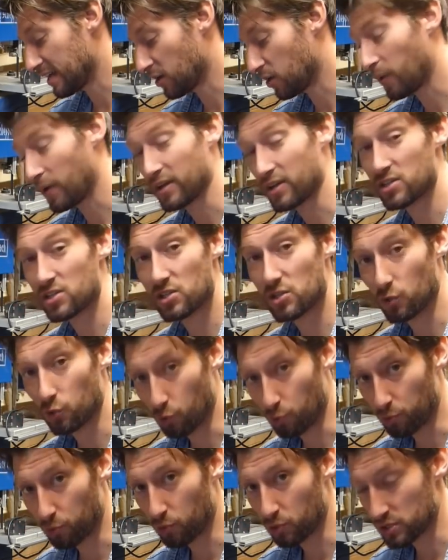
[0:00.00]
quite a
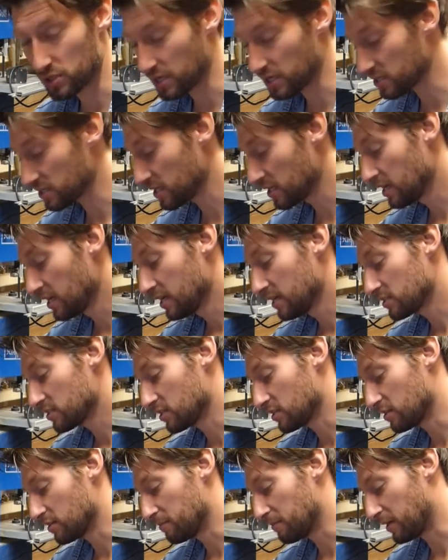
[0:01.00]
slow process
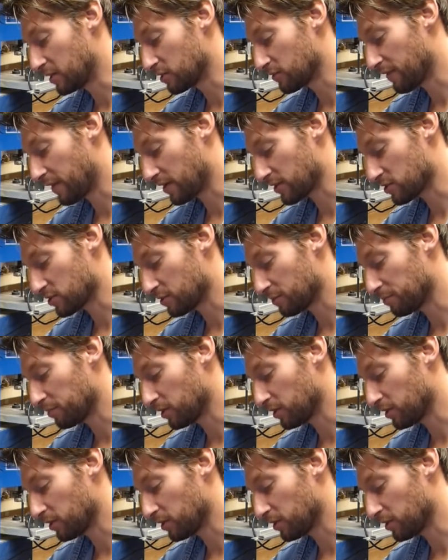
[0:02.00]
to manufacture the